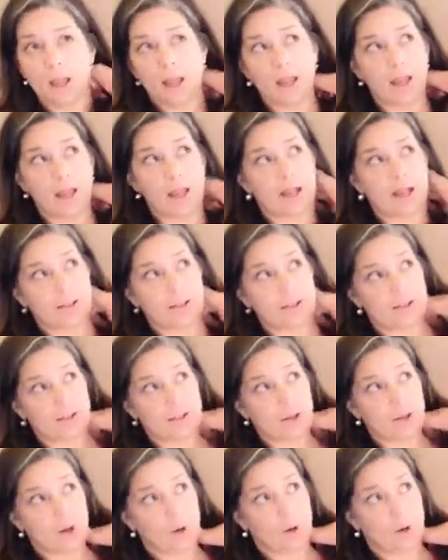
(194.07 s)
and
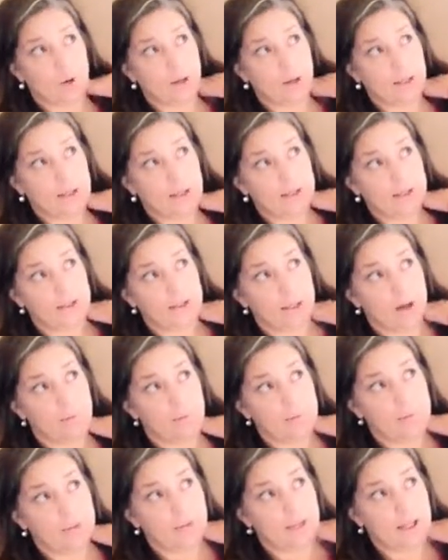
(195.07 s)
so it's
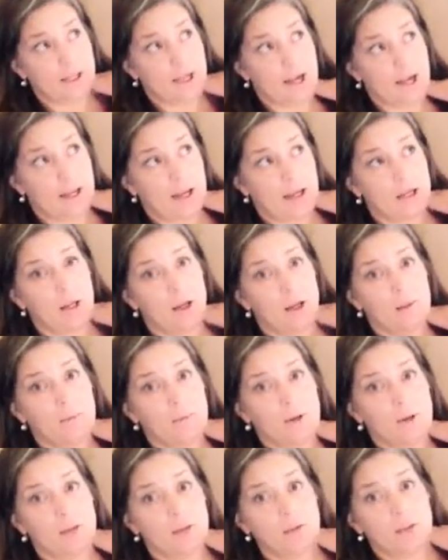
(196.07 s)
almost 9.
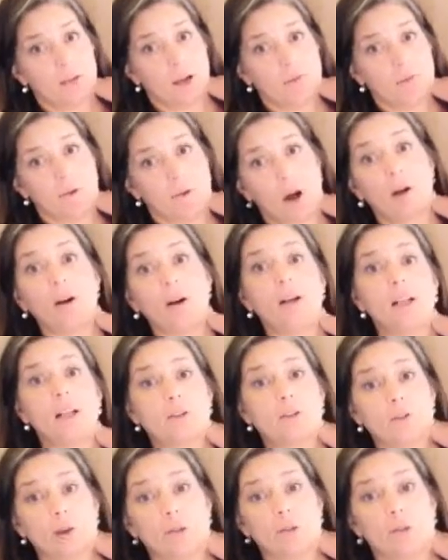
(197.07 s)
I've already
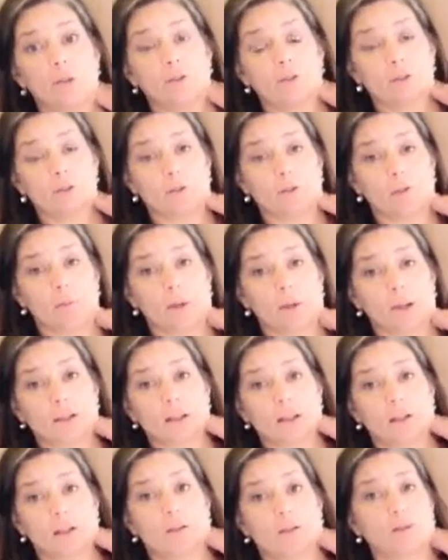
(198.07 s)
driven my
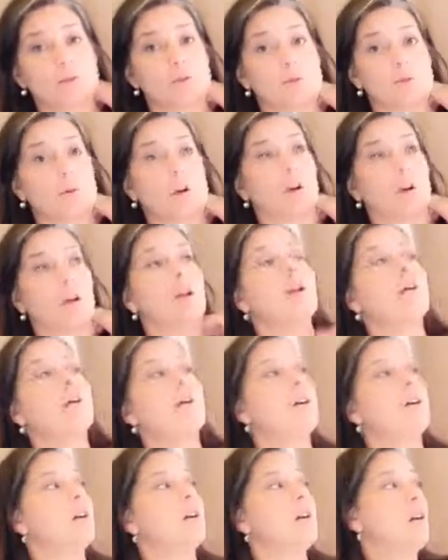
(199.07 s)
son to school,
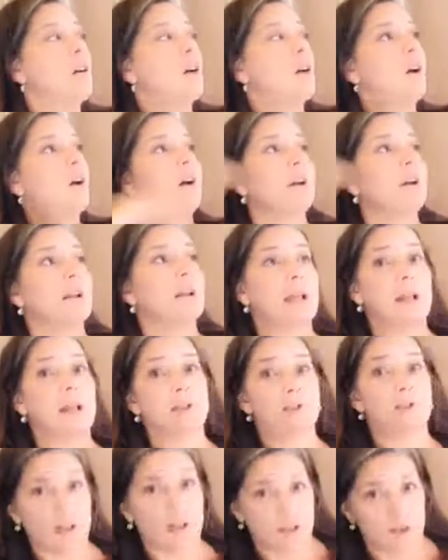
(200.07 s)

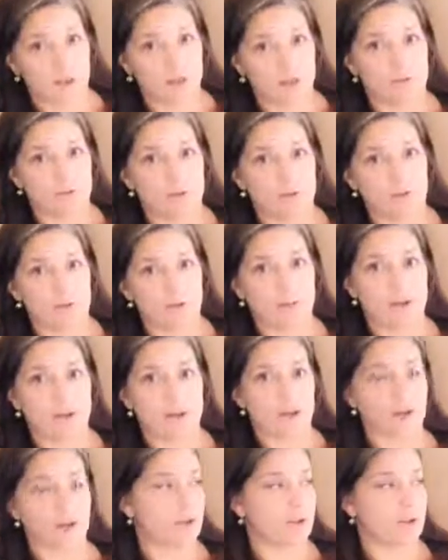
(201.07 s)
getting ready to drive my
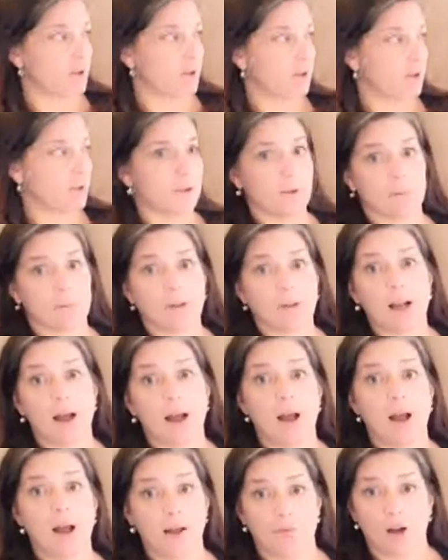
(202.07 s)
daughter to school, so
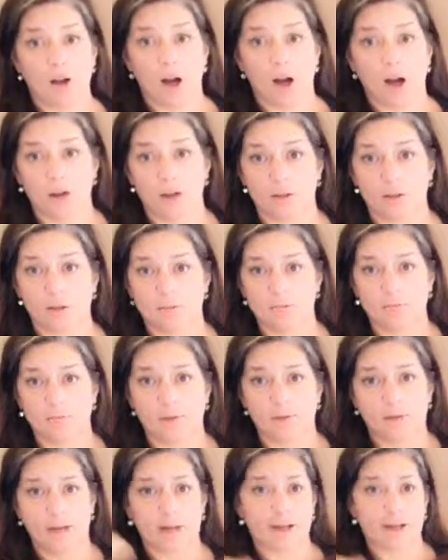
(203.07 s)
I have a hard,
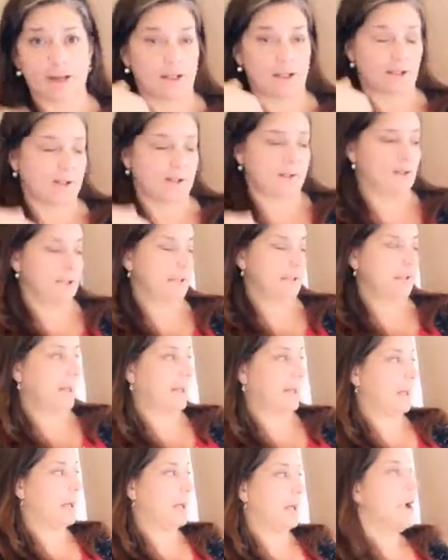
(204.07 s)
I gotta leave in a
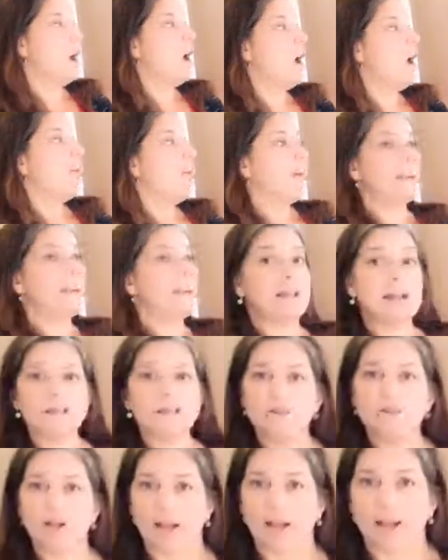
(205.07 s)
second. But
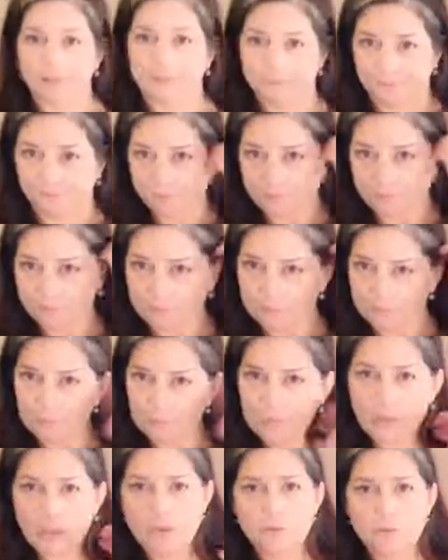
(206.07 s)
yesterday,
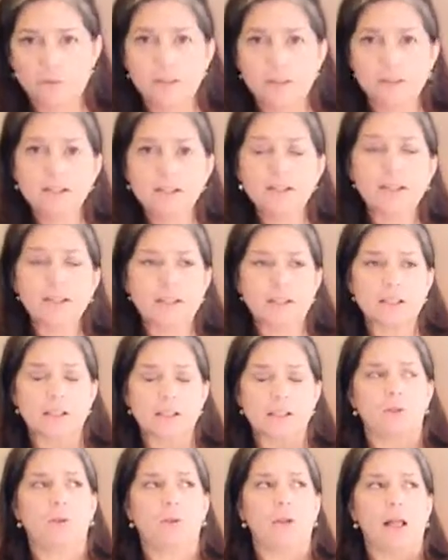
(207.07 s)
so my son gets to
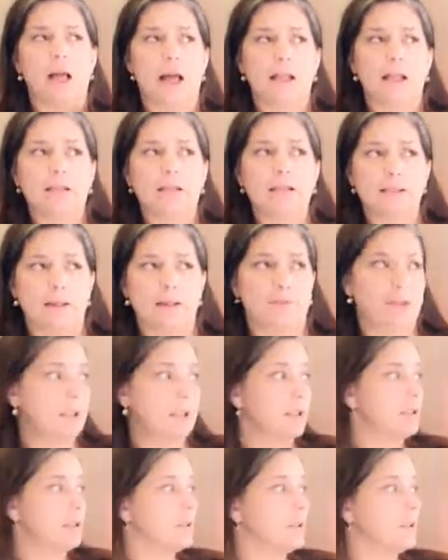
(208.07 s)
school at 7,